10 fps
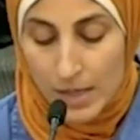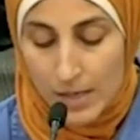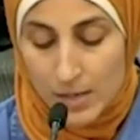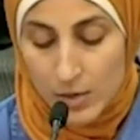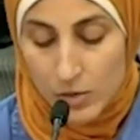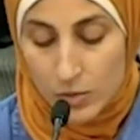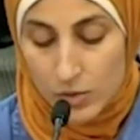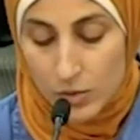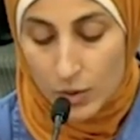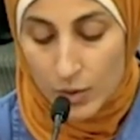As our
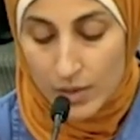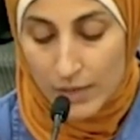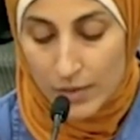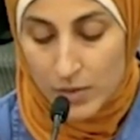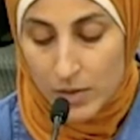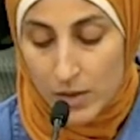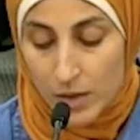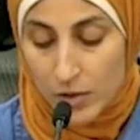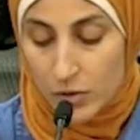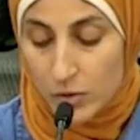schools grow in diversity,
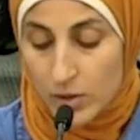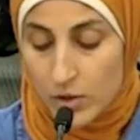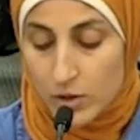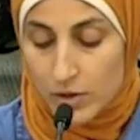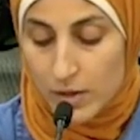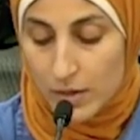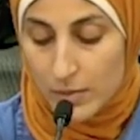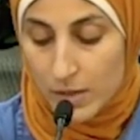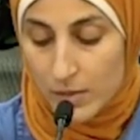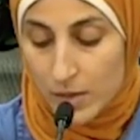our students should see
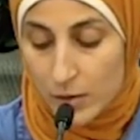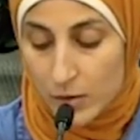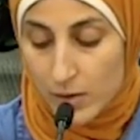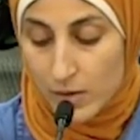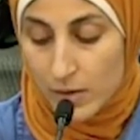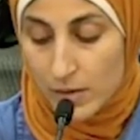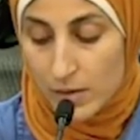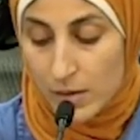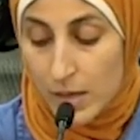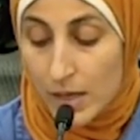themselves in our trustees.